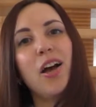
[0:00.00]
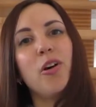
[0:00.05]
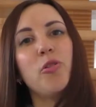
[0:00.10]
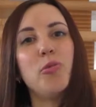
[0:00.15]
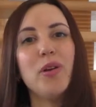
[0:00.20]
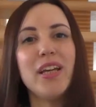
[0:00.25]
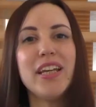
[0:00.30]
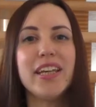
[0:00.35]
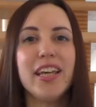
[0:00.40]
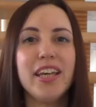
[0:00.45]

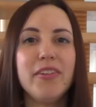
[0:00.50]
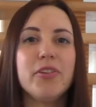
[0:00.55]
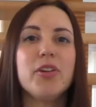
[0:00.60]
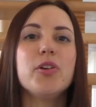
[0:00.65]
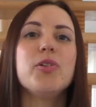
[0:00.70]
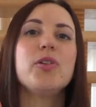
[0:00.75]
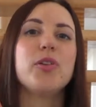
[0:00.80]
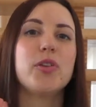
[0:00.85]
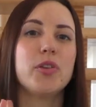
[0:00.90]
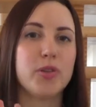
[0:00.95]
We give
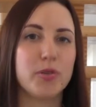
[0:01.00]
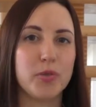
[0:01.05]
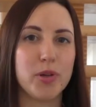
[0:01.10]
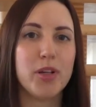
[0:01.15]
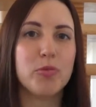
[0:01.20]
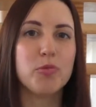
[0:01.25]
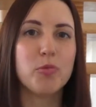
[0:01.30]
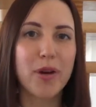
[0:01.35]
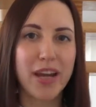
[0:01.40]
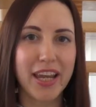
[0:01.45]
you
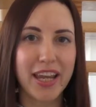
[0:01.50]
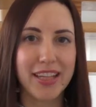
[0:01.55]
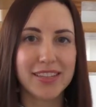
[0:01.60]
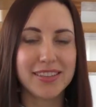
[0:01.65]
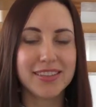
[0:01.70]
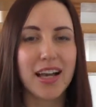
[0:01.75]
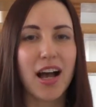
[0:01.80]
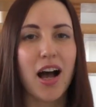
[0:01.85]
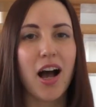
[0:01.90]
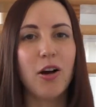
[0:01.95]
3
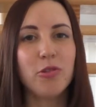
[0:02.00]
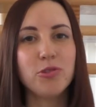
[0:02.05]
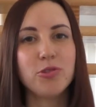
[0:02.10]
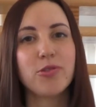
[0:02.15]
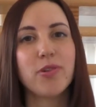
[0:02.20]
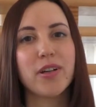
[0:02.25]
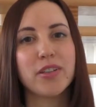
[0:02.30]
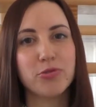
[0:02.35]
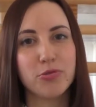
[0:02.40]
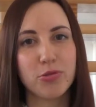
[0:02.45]
ways how
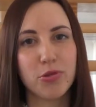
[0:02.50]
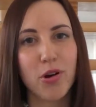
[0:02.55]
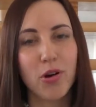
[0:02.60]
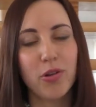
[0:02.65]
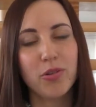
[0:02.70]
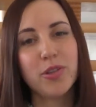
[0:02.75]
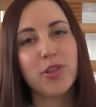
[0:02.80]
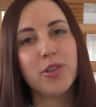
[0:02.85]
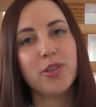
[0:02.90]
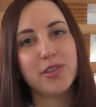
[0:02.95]
to
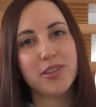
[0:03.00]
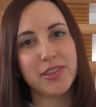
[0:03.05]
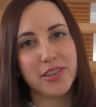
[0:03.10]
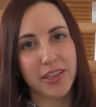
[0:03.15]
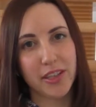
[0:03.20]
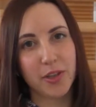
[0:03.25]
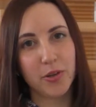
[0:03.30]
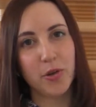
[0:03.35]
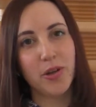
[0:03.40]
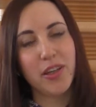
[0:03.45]
control your
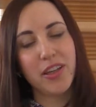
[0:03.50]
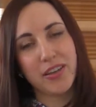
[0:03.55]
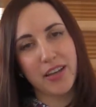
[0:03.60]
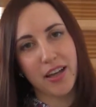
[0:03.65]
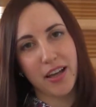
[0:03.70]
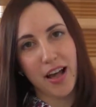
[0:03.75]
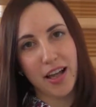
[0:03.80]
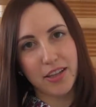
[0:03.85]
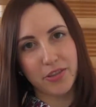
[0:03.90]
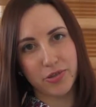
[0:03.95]
CEO in
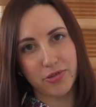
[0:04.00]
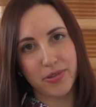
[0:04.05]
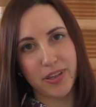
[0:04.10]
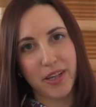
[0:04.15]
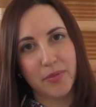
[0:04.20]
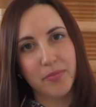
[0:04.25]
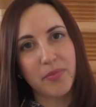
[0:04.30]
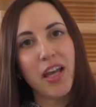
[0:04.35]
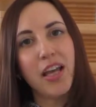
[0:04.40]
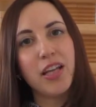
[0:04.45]
the country.
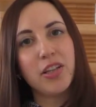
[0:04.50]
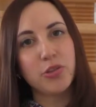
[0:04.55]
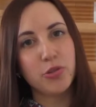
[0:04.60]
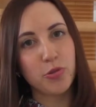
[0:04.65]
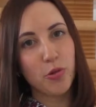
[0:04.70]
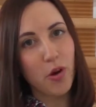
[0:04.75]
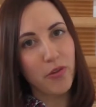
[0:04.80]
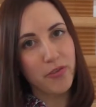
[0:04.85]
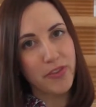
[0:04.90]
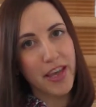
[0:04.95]

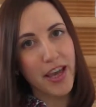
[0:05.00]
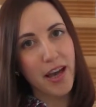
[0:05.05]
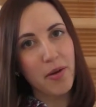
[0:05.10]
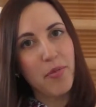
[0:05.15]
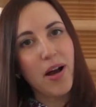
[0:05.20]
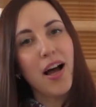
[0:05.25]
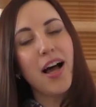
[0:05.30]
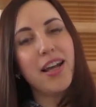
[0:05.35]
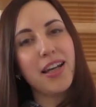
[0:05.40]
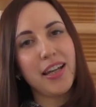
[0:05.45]
2 of
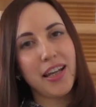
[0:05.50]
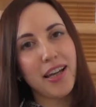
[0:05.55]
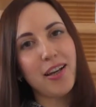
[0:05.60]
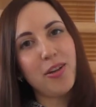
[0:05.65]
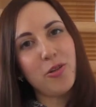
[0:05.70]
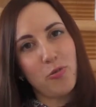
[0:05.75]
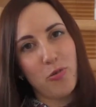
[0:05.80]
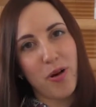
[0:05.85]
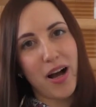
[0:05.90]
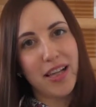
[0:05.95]
them are
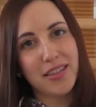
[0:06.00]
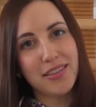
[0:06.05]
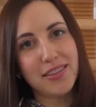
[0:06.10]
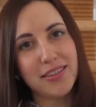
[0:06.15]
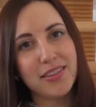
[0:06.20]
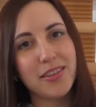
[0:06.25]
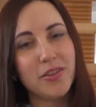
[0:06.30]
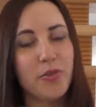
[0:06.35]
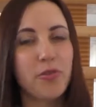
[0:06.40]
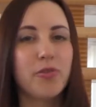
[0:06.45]
legal
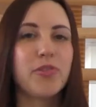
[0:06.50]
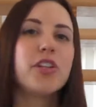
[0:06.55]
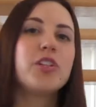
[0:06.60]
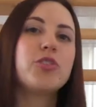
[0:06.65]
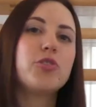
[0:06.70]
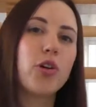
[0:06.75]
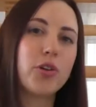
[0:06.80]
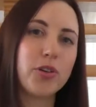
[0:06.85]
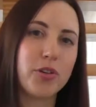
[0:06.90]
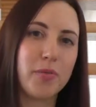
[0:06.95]
ones through the
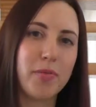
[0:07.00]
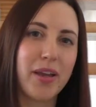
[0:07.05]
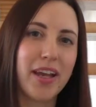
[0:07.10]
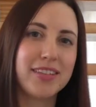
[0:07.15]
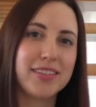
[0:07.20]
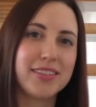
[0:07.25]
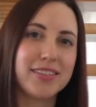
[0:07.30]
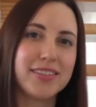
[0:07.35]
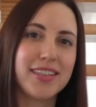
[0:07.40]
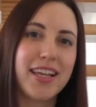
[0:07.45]

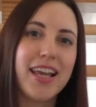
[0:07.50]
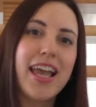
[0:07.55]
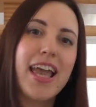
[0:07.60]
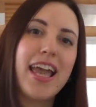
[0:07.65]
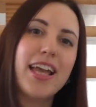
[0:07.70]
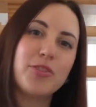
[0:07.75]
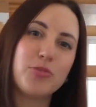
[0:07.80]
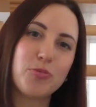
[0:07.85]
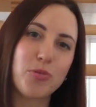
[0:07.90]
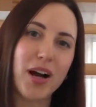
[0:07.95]
documents,
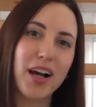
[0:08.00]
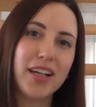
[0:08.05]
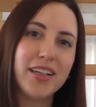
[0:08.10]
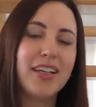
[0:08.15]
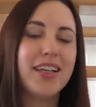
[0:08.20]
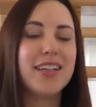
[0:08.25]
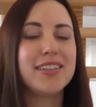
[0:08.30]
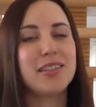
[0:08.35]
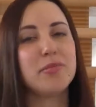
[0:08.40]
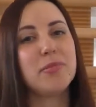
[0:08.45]
and
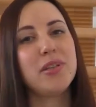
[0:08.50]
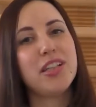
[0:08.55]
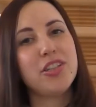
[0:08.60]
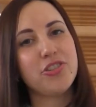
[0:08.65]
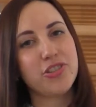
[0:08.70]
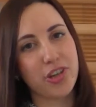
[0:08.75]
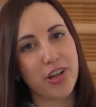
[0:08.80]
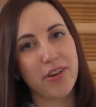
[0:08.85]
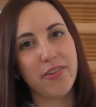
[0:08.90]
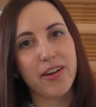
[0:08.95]
1 is a
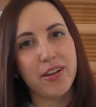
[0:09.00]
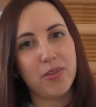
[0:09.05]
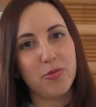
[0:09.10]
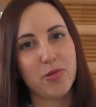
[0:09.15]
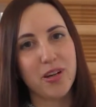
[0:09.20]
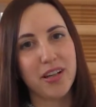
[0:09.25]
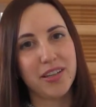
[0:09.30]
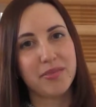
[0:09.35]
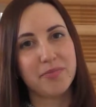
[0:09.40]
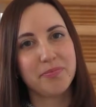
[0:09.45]
managerial
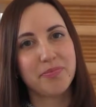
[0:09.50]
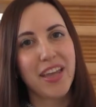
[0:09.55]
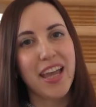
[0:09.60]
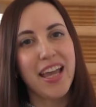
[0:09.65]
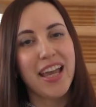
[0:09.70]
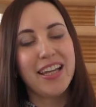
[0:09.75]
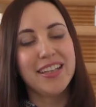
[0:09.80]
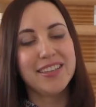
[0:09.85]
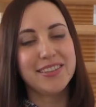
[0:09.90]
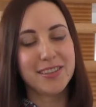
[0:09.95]
one.
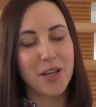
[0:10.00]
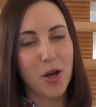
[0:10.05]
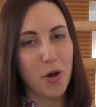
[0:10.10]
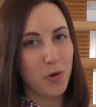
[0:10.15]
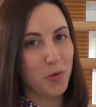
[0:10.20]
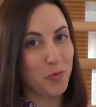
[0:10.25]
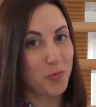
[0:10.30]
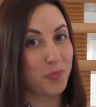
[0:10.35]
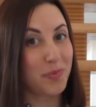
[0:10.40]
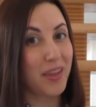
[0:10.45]

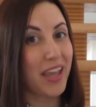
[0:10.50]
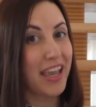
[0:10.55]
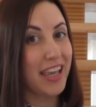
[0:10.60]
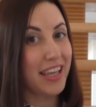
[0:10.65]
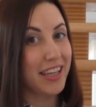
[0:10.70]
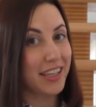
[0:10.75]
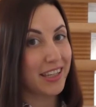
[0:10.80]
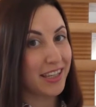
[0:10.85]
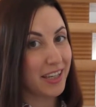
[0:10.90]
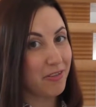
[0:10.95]
So,
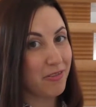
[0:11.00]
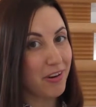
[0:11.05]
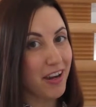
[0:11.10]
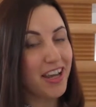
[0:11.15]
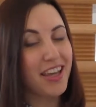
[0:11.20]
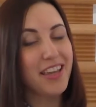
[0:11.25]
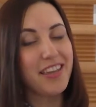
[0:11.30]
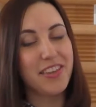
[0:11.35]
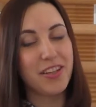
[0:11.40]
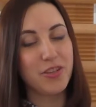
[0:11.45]
here
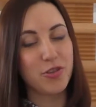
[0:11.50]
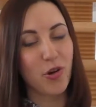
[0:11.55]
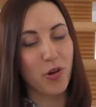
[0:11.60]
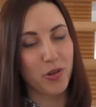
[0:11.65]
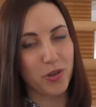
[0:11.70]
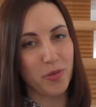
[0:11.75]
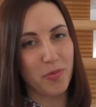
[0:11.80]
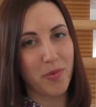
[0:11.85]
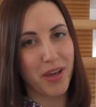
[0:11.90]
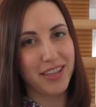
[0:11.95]
are the
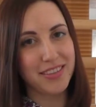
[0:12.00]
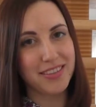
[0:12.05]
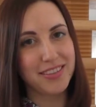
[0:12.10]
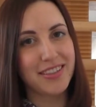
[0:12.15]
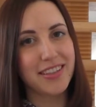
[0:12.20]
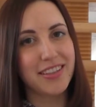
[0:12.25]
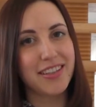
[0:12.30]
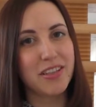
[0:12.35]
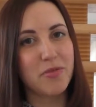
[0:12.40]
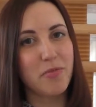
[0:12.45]

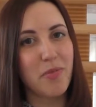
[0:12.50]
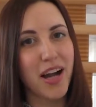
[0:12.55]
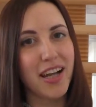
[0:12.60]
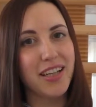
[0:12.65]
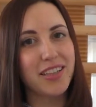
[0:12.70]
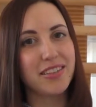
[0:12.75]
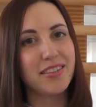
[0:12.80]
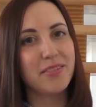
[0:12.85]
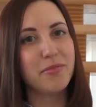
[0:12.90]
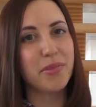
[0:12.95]
documents that
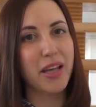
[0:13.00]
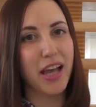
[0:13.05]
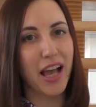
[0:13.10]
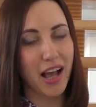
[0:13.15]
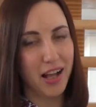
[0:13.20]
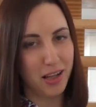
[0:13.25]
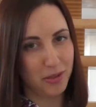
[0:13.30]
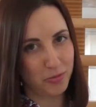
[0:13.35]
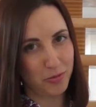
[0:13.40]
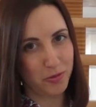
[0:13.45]
might be
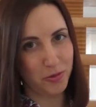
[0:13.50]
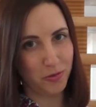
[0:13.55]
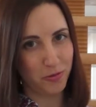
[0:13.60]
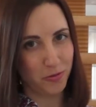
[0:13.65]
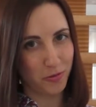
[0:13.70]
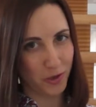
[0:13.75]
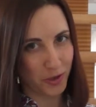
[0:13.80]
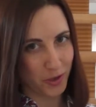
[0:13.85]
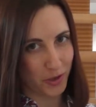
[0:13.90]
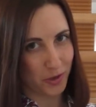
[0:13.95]
helpful
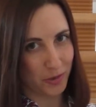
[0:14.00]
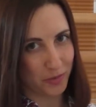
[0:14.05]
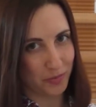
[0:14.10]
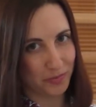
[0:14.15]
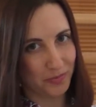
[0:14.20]
for you.